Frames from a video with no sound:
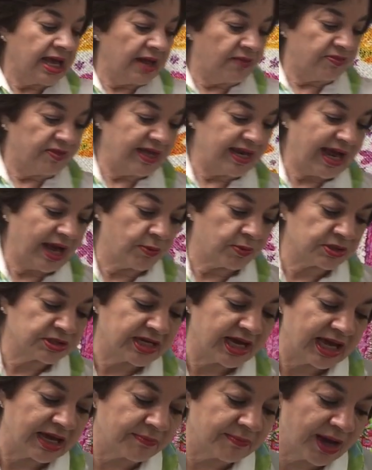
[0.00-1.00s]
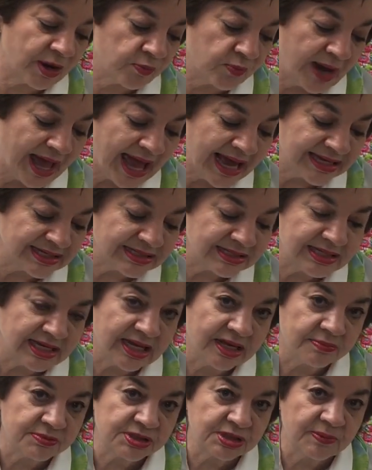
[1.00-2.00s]
Then I will take my rag
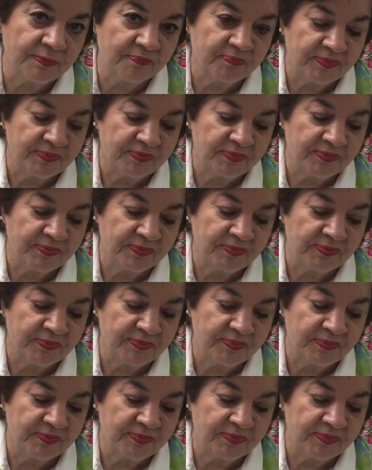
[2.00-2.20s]
snips,